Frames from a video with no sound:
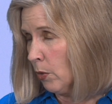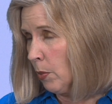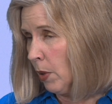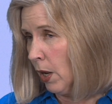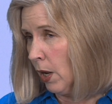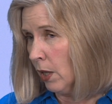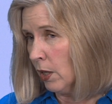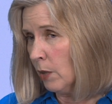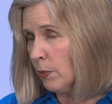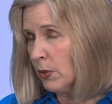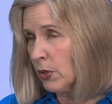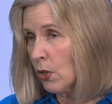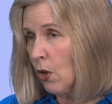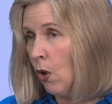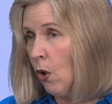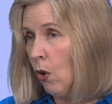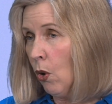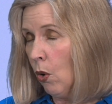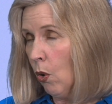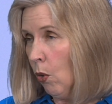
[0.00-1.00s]
polyps,
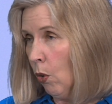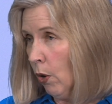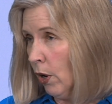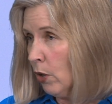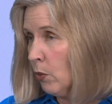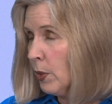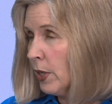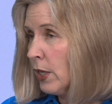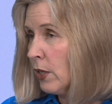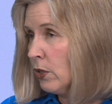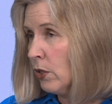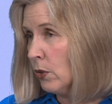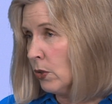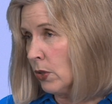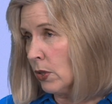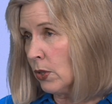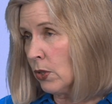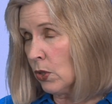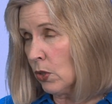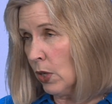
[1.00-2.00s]
or we can use
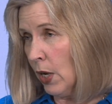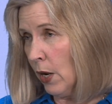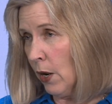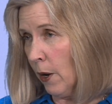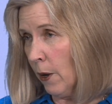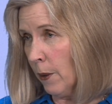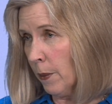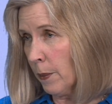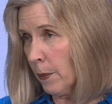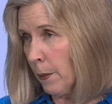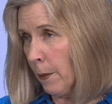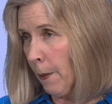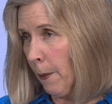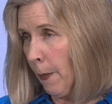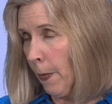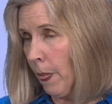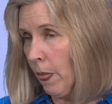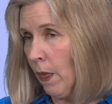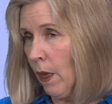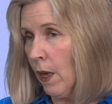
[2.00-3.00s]
the snare.
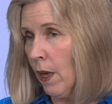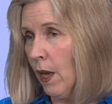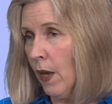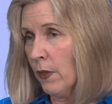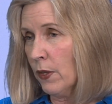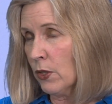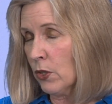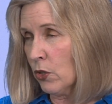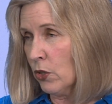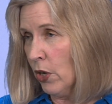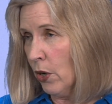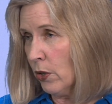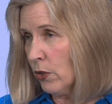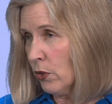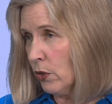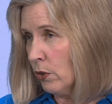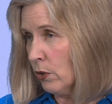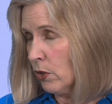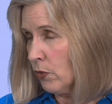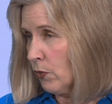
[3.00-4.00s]
And the snare
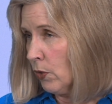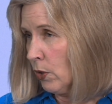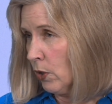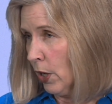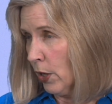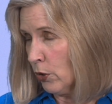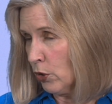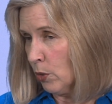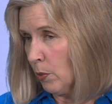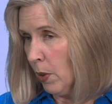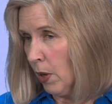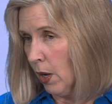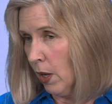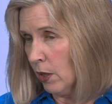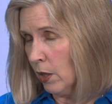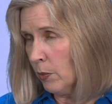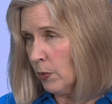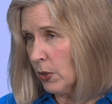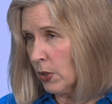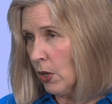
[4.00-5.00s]
is used for larger
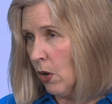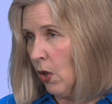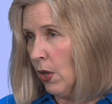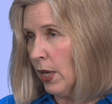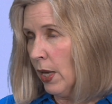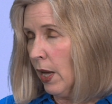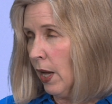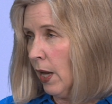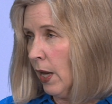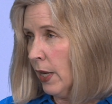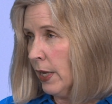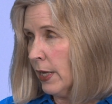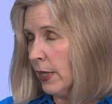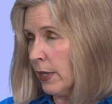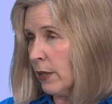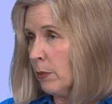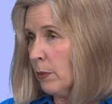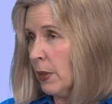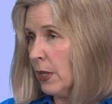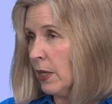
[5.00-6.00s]
polyps. It
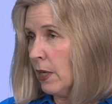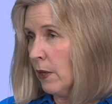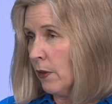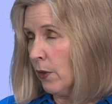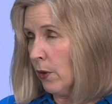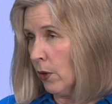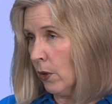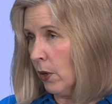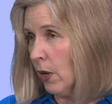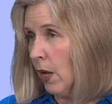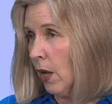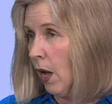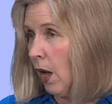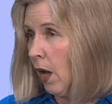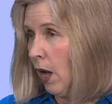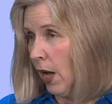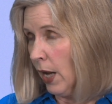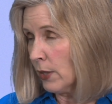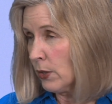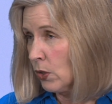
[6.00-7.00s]
can be either a
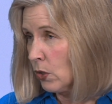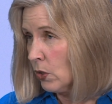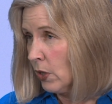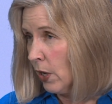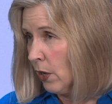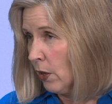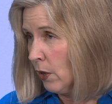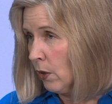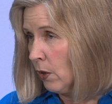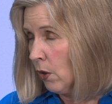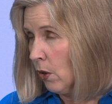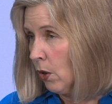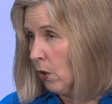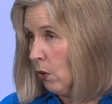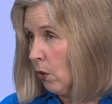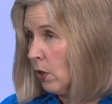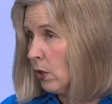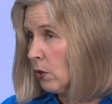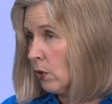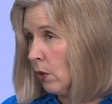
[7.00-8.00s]
hot snare
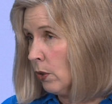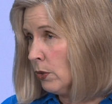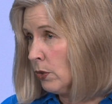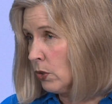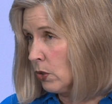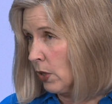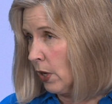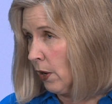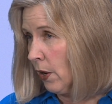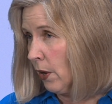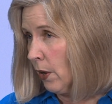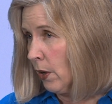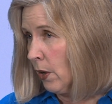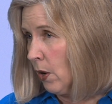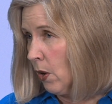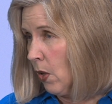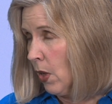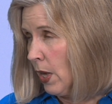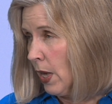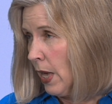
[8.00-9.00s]
or a cold snare.
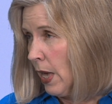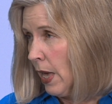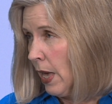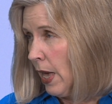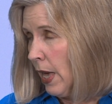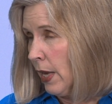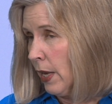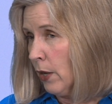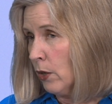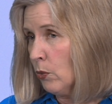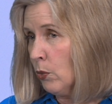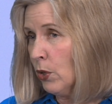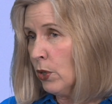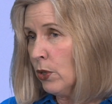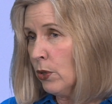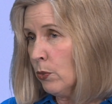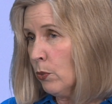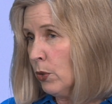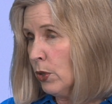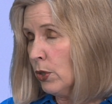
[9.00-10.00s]
And
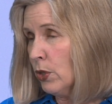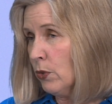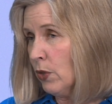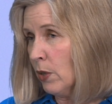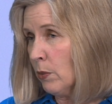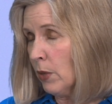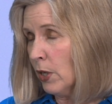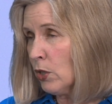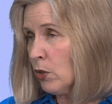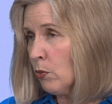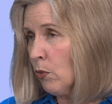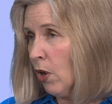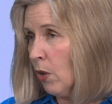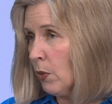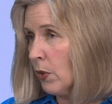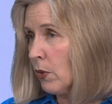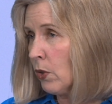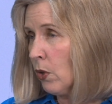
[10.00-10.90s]
we're doing much more with